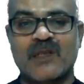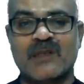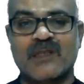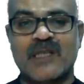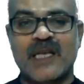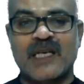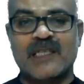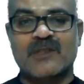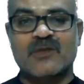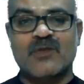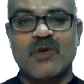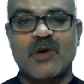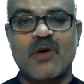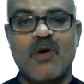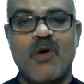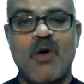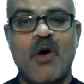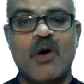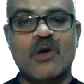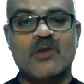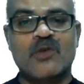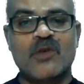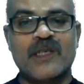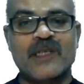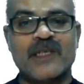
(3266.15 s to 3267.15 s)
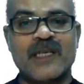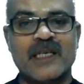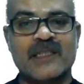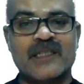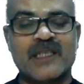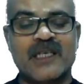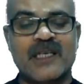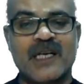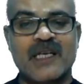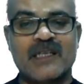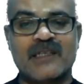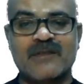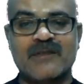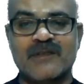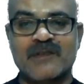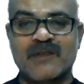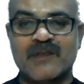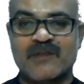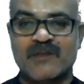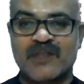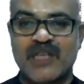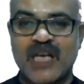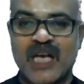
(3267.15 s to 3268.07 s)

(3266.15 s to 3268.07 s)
that is called auto induction, and